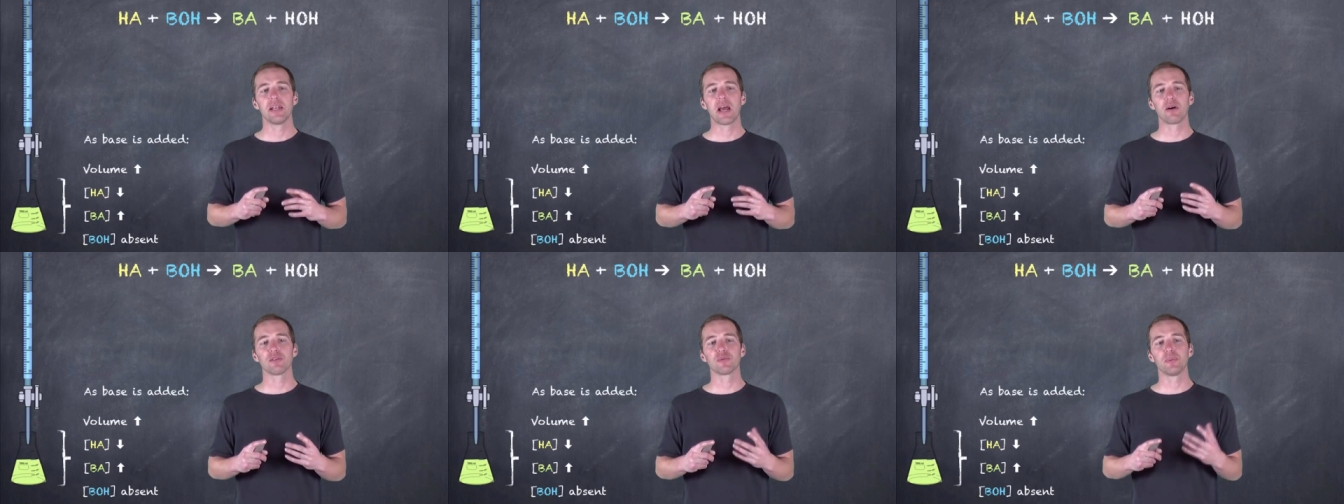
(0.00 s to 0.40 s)

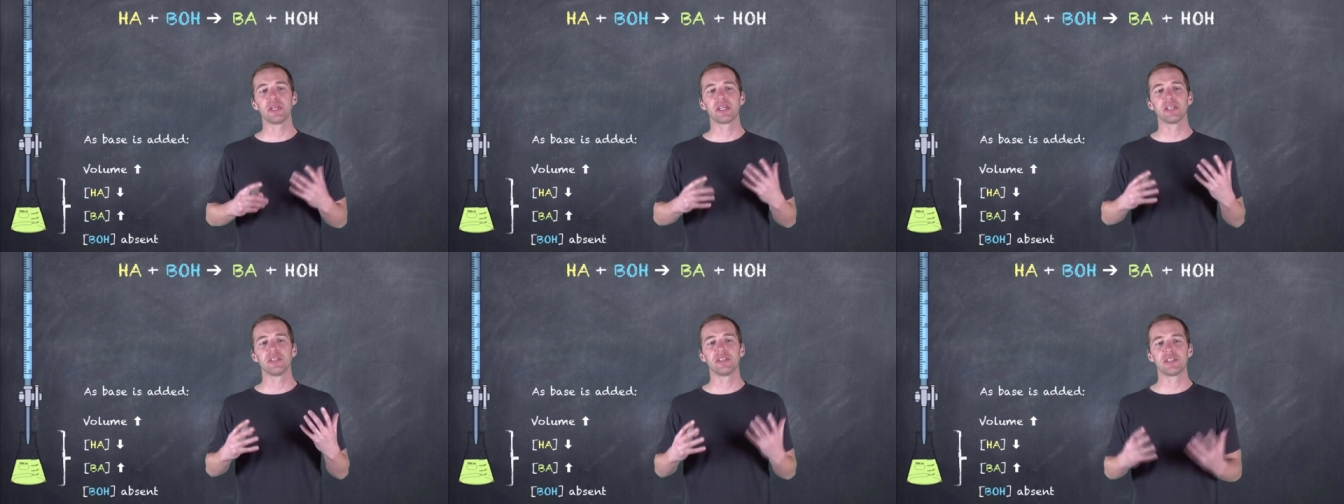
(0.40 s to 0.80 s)
Now as
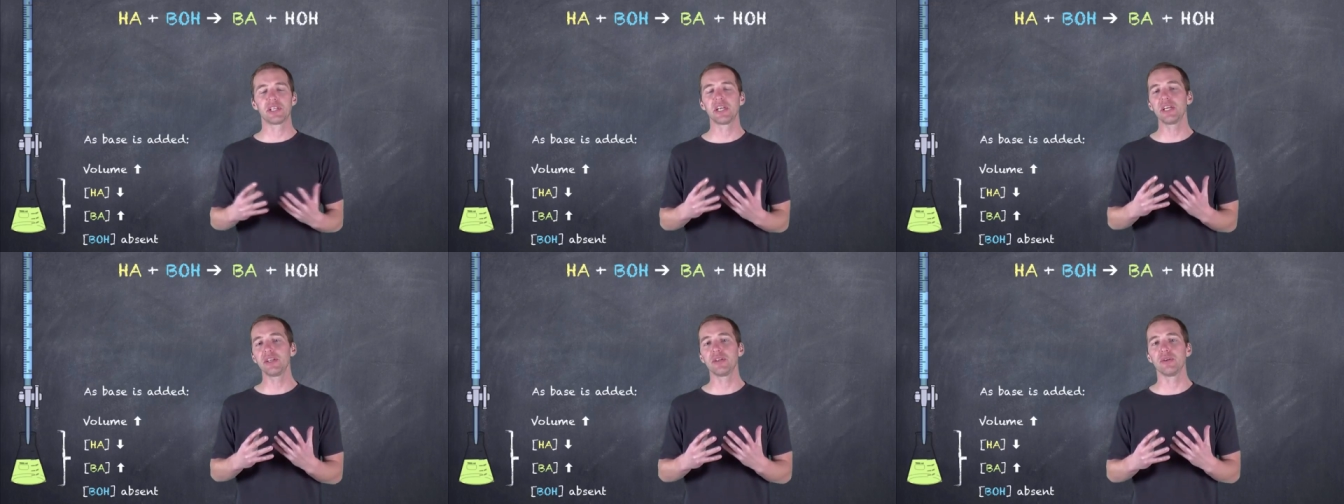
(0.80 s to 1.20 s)
we
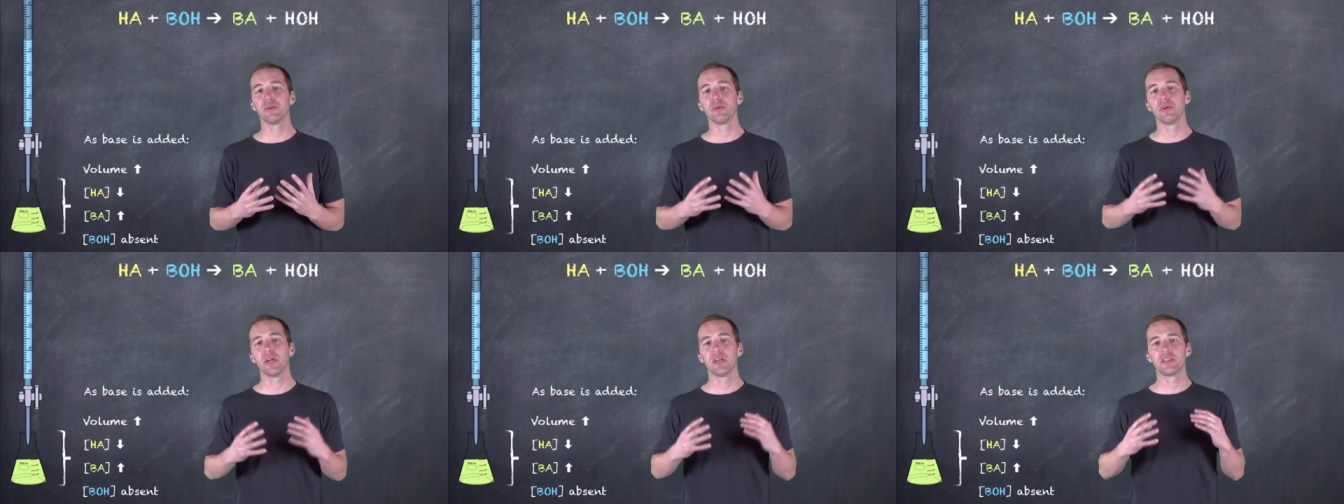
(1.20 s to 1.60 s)

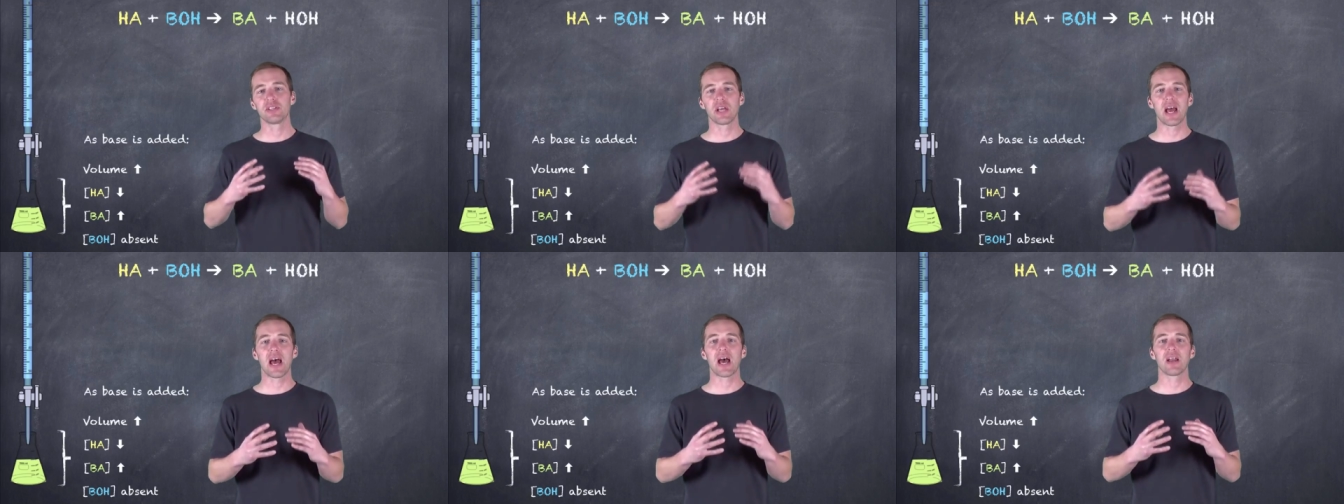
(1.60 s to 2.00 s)
continue
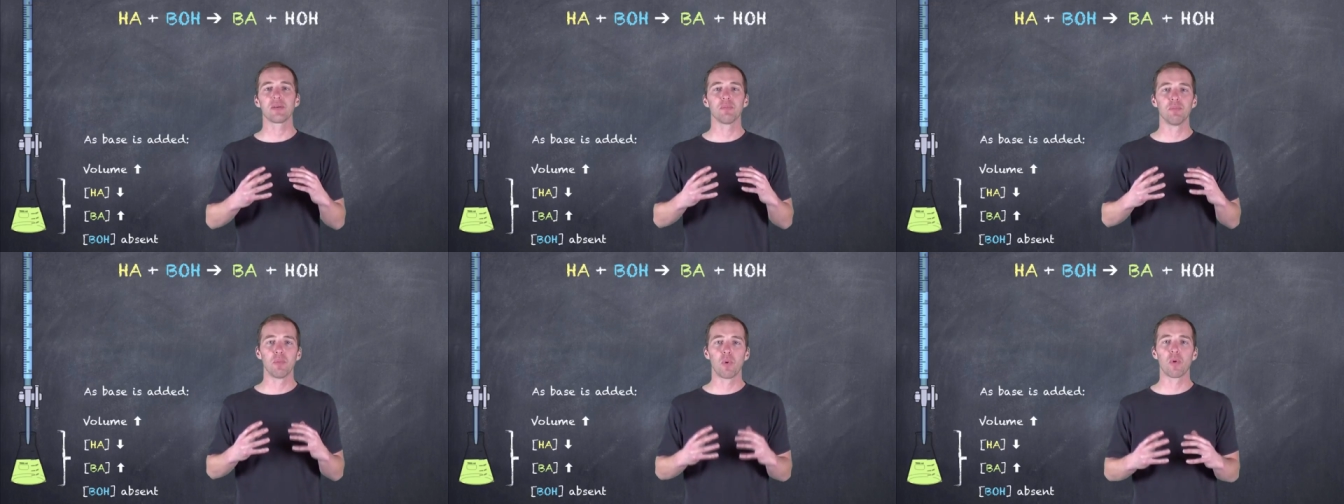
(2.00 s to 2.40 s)
to
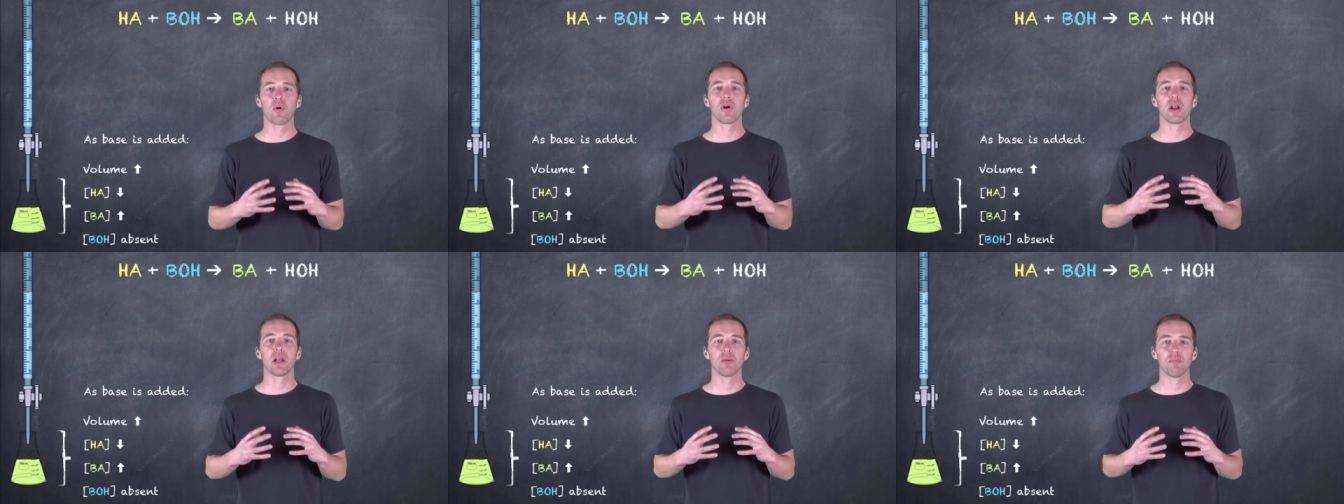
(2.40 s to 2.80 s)
add
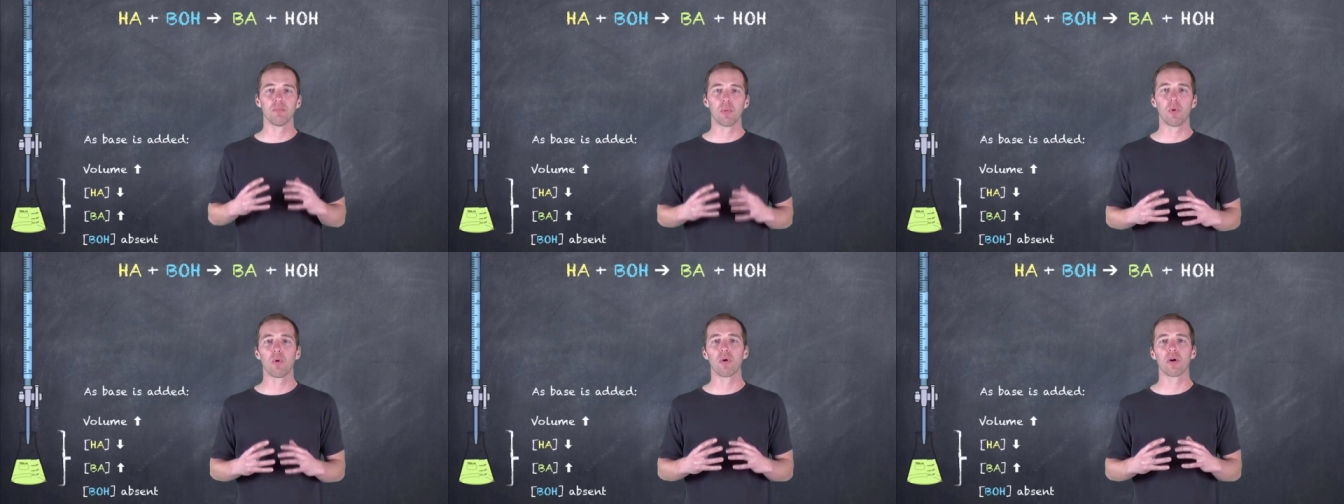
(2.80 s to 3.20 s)
more and
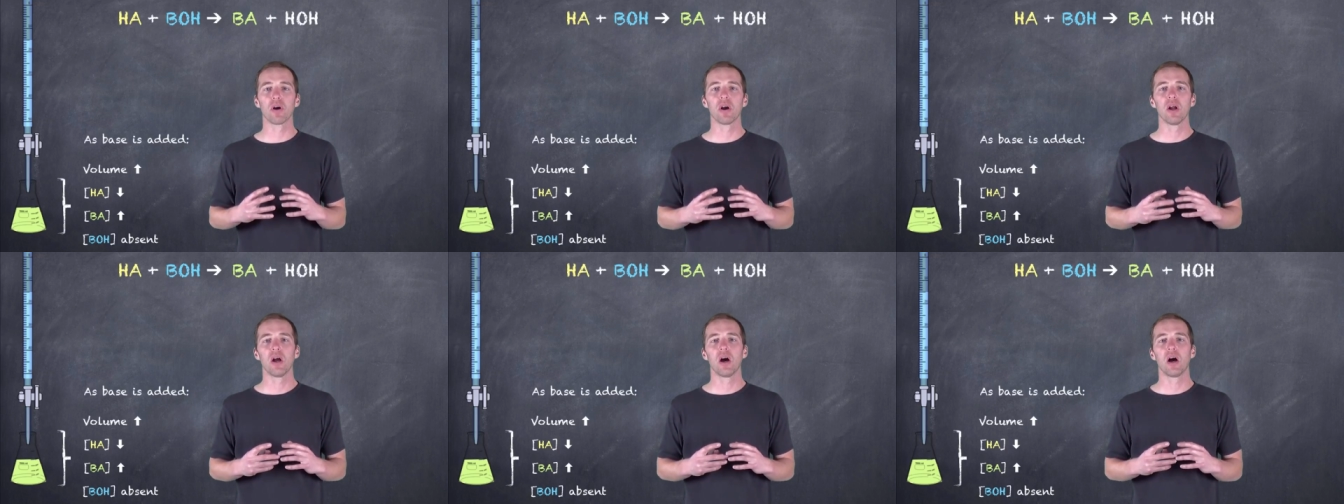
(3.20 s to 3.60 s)
more